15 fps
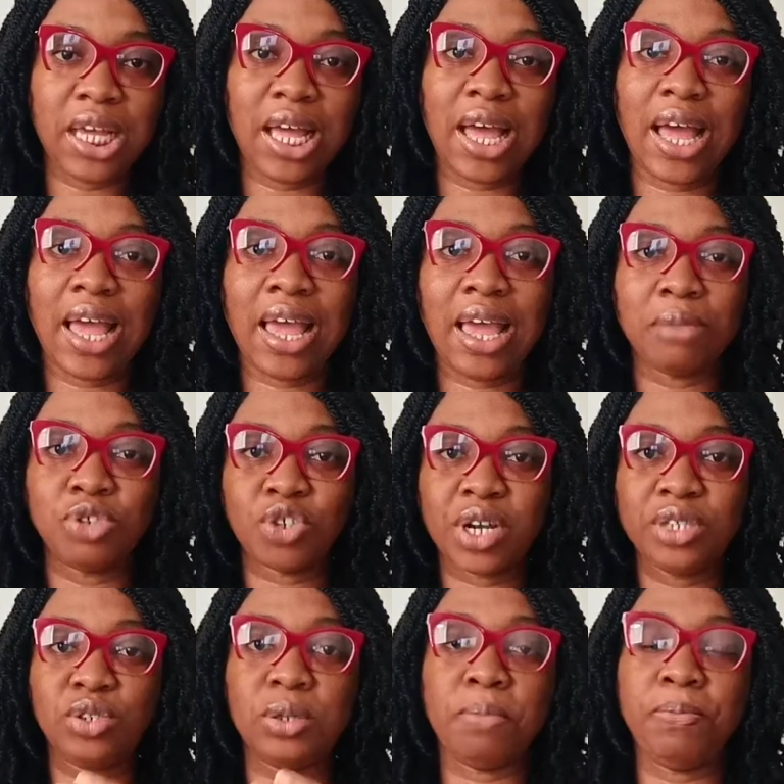I am trying
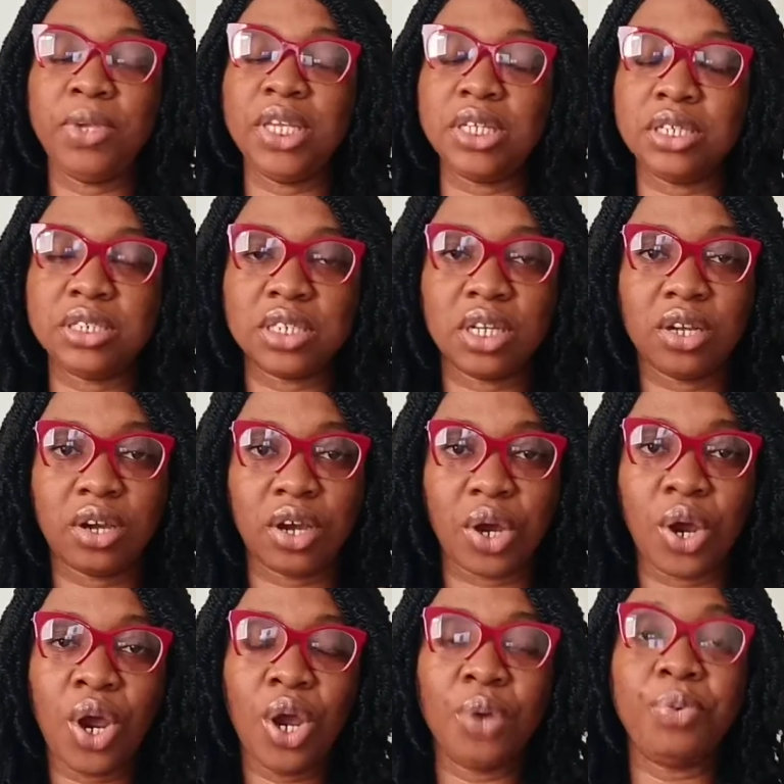to build a
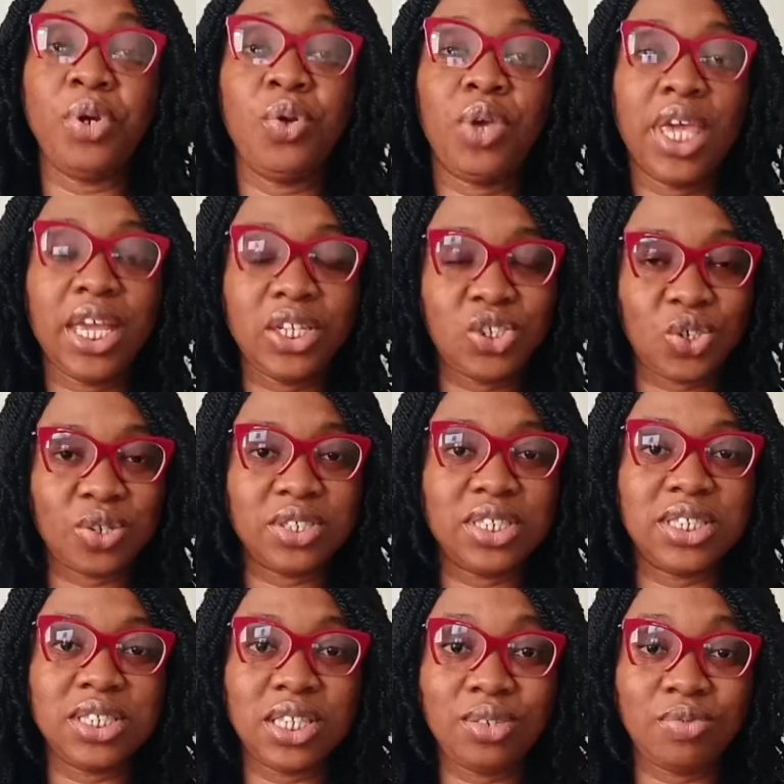relocation
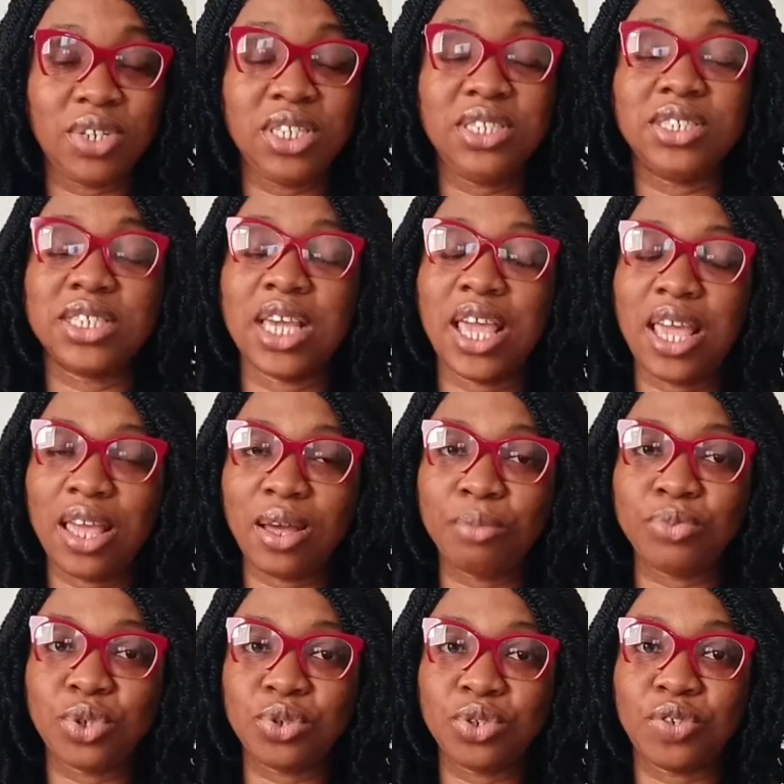series to
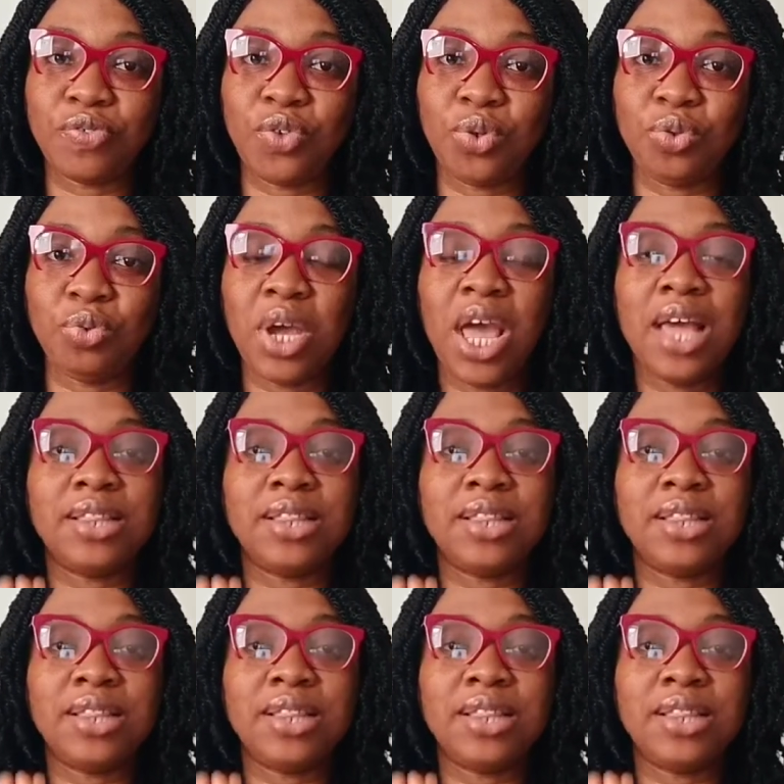help those of you